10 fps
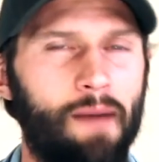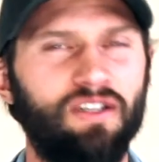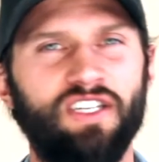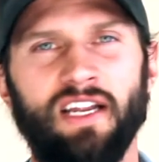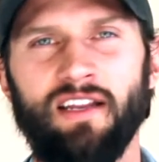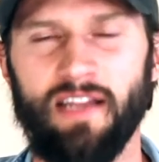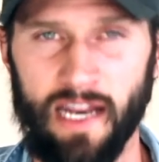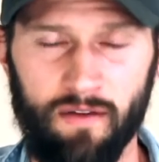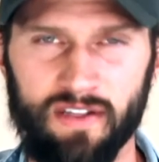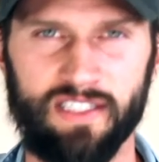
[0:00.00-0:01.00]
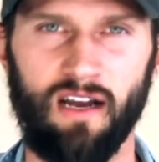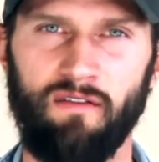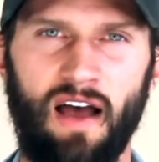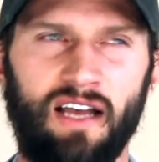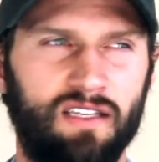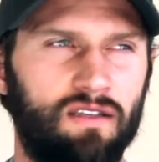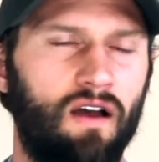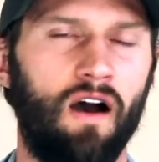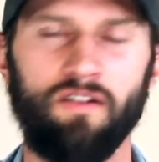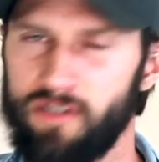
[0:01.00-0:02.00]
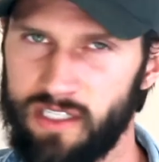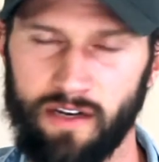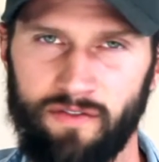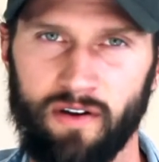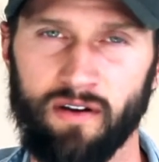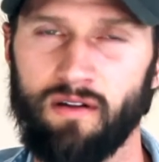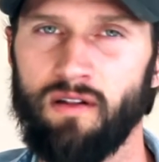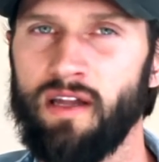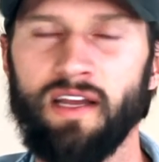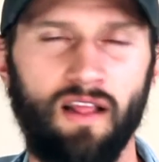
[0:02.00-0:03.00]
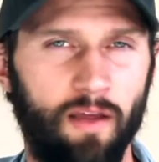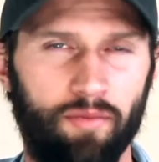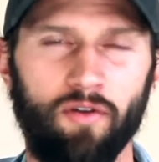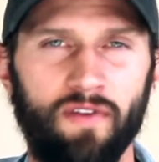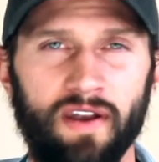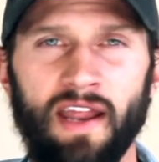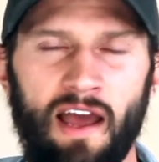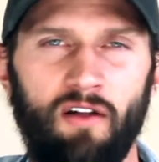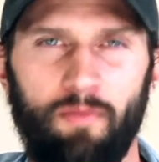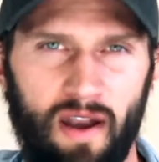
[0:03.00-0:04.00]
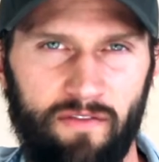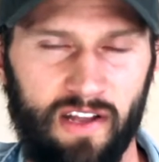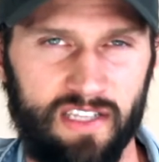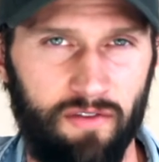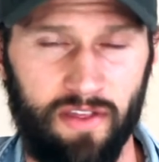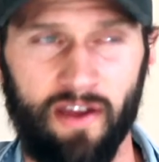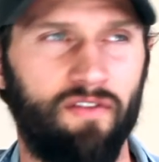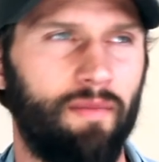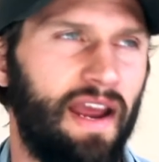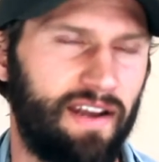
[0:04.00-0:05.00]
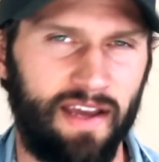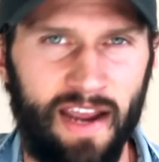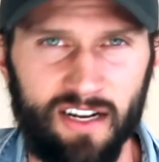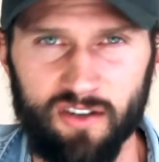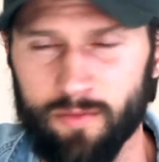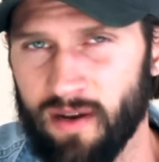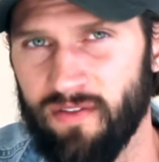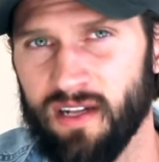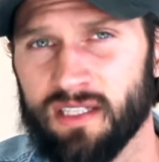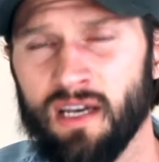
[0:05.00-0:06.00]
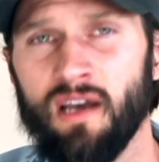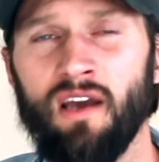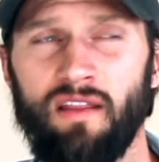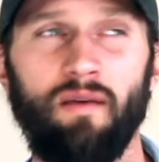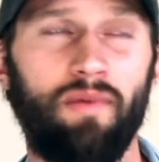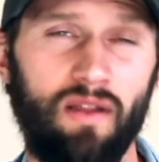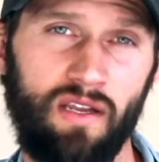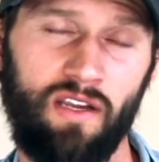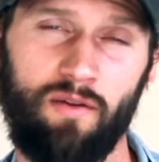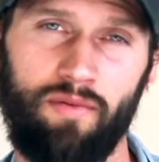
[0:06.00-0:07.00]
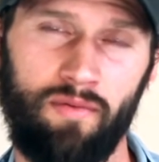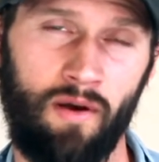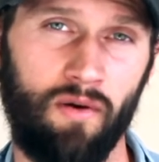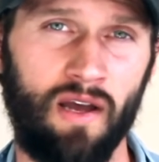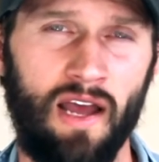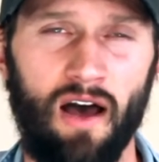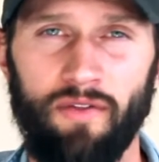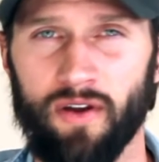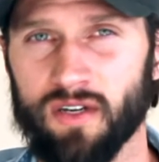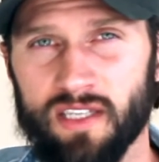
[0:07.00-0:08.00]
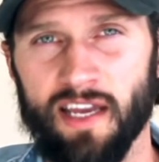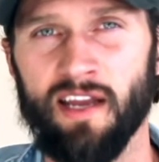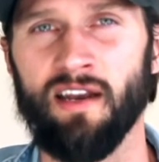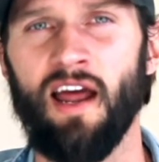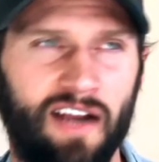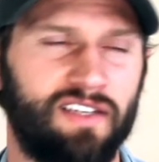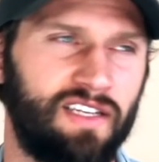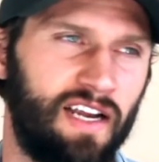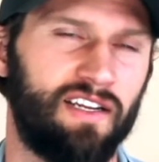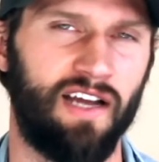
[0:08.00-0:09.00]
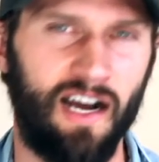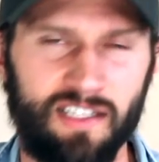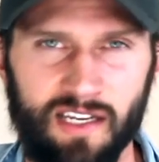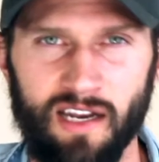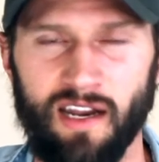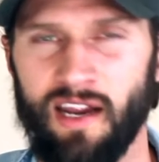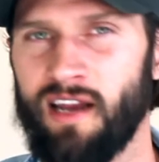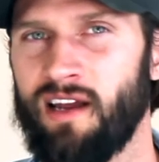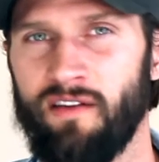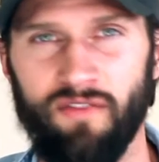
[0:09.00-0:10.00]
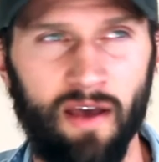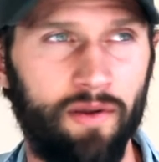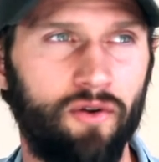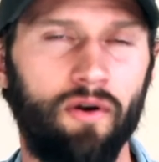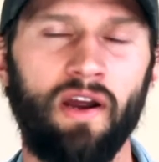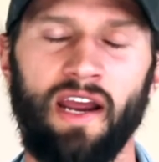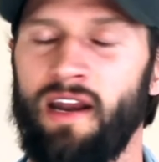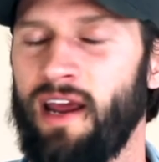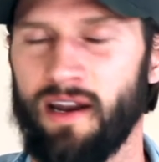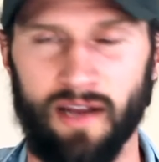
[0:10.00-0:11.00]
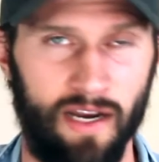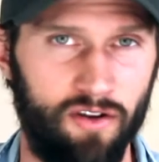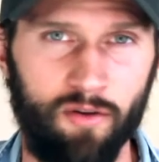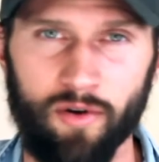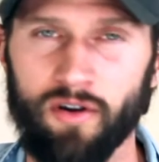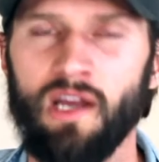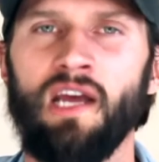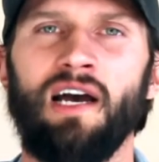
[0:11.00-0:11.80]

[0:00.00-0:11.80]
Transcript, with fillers: apigenin in of itself has has hundreds of different clinically proven health benefits, everything from anti-cancer benefits, the ability to promote healthier skin, act as an antioxidant, anti-inflammatory, and anti-tumor,